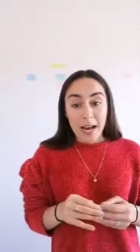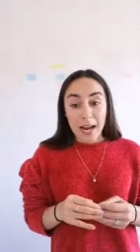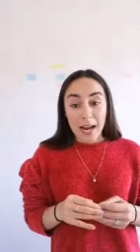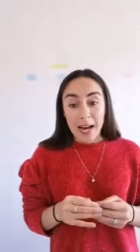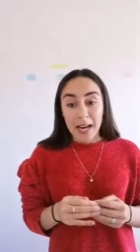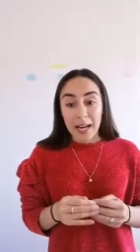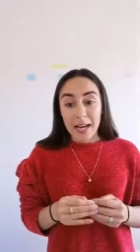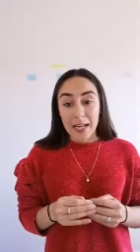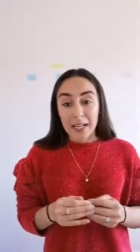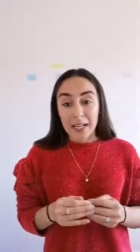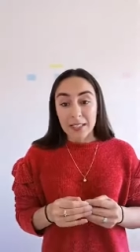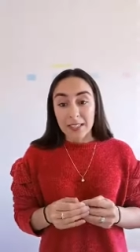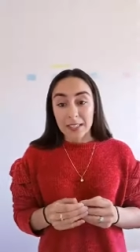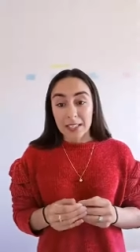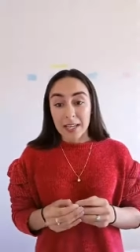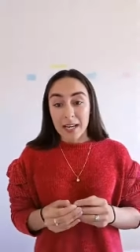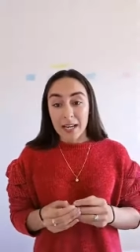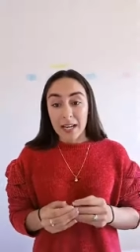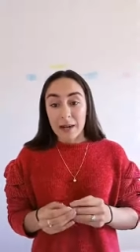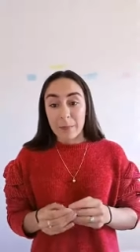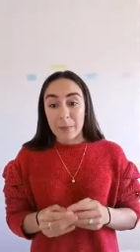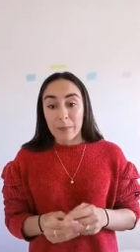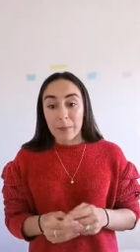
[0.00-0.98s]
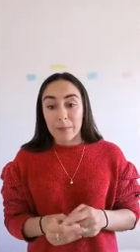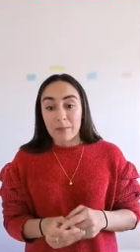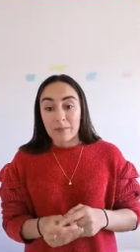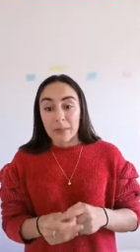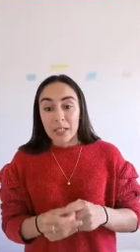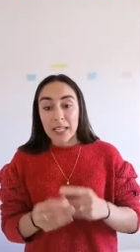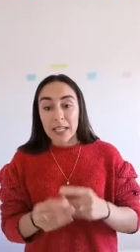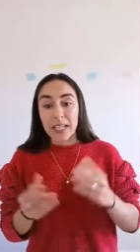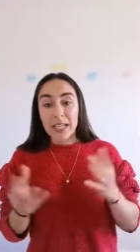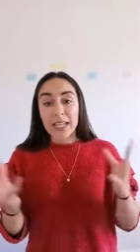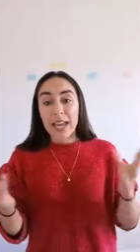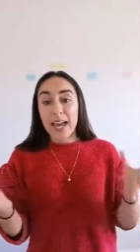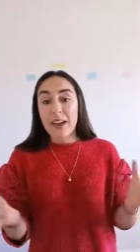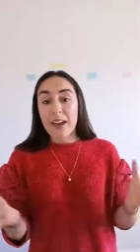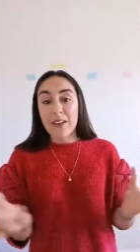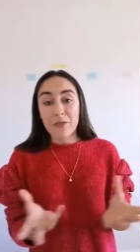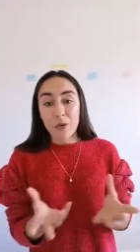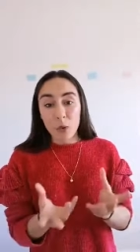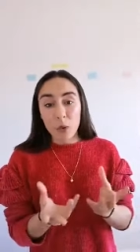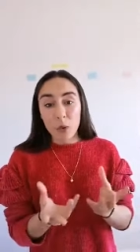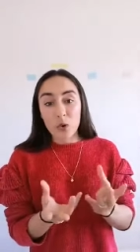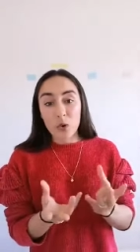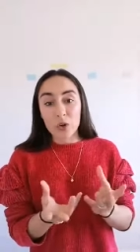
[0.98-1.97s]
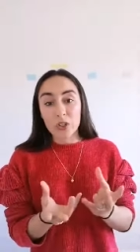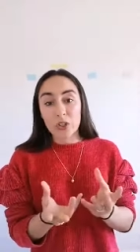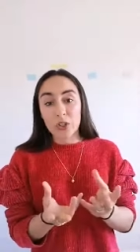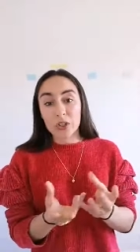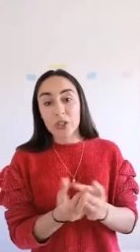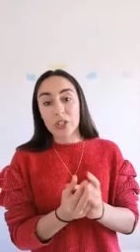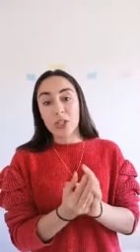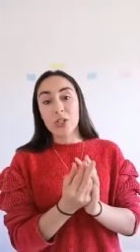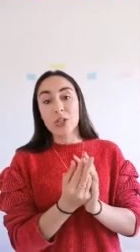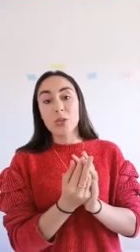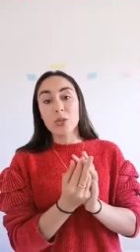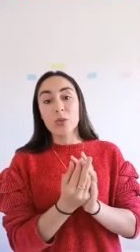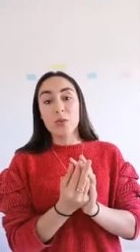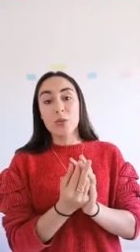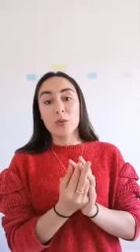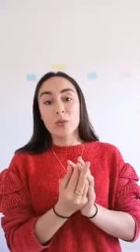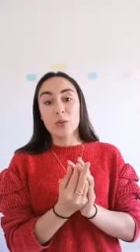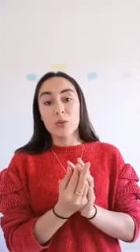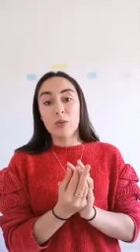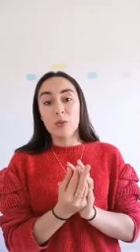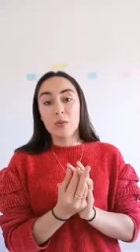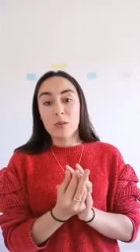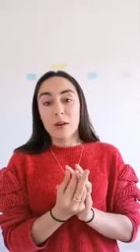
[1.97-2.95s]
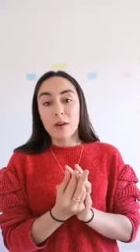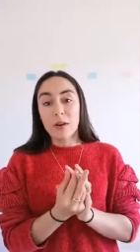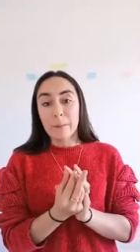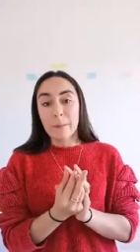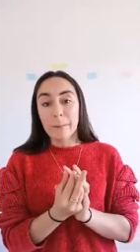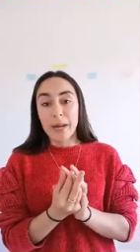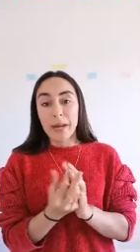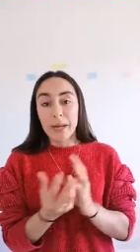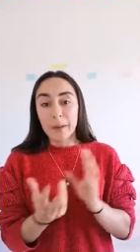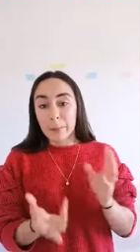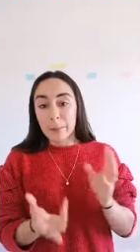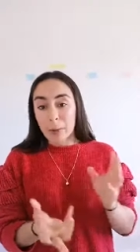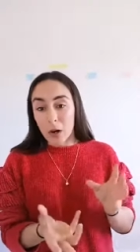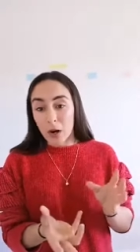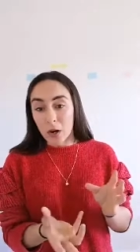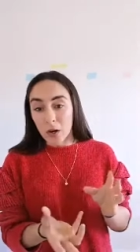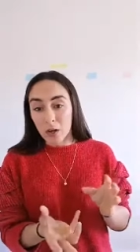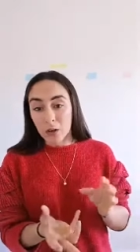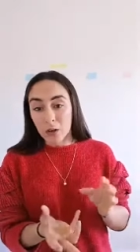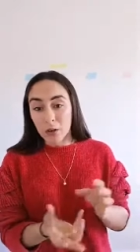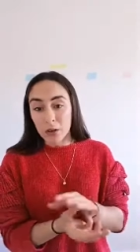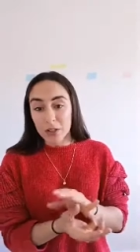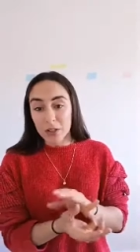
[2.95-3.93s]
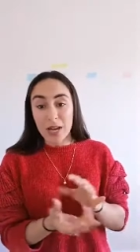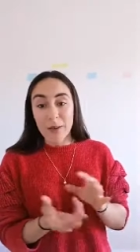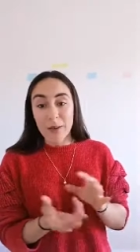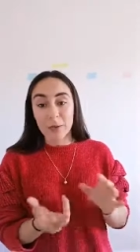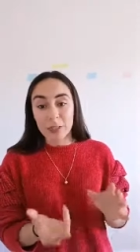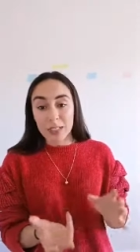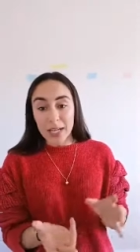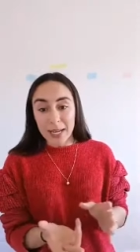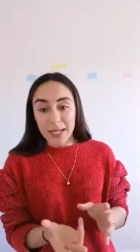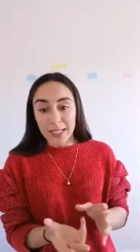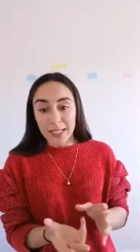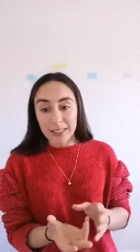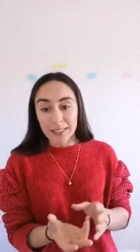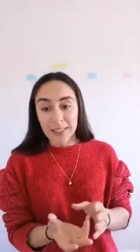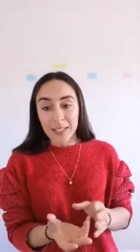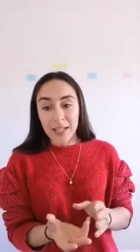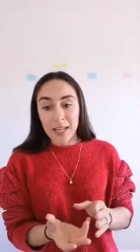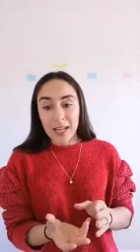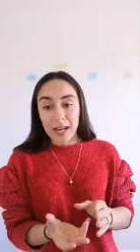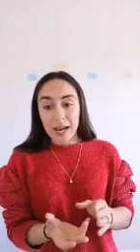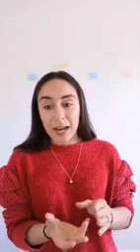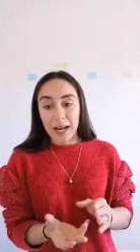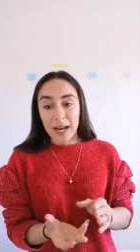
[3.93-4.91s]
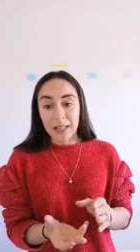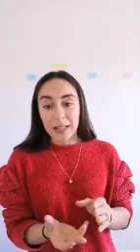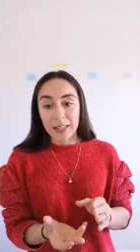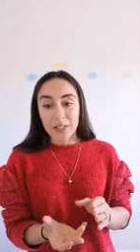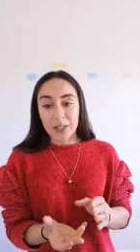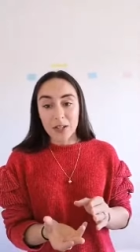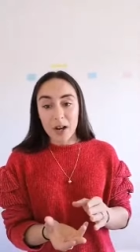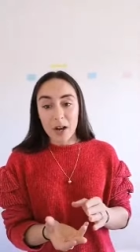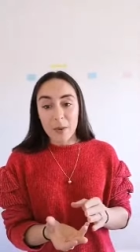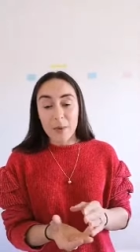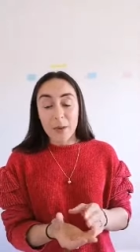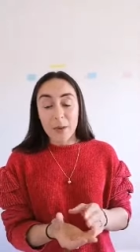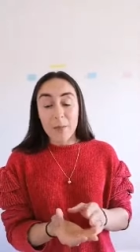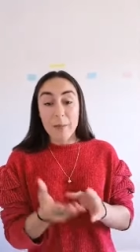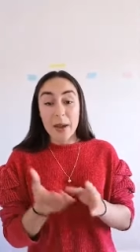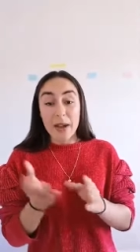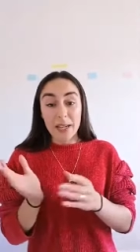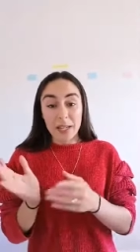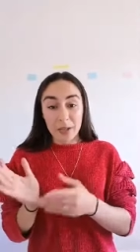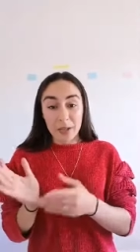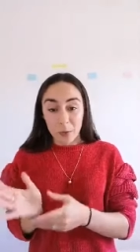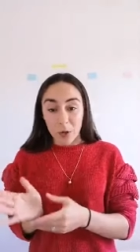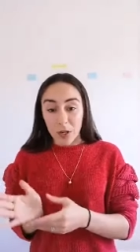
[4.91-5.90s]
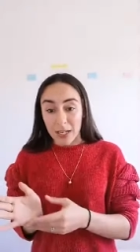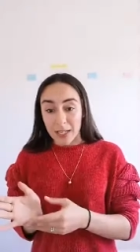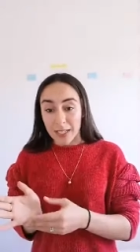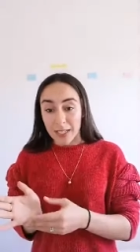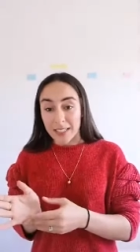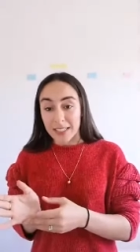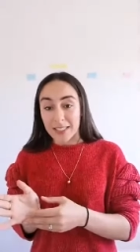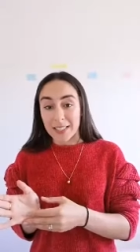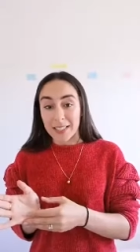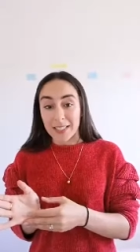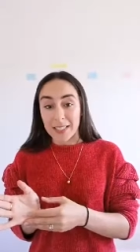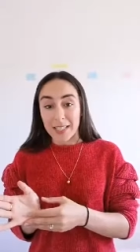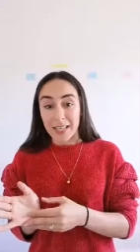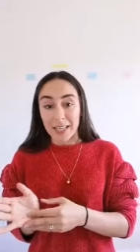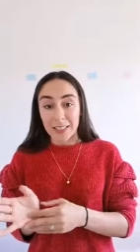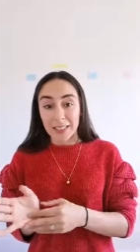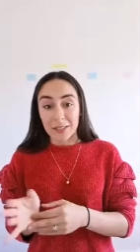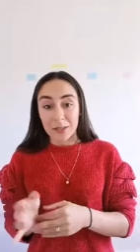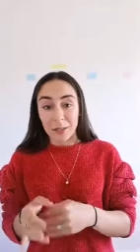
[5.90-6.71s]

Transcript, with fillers: and um, he gave order to ping pong or table tennis at the time and made it what it is today.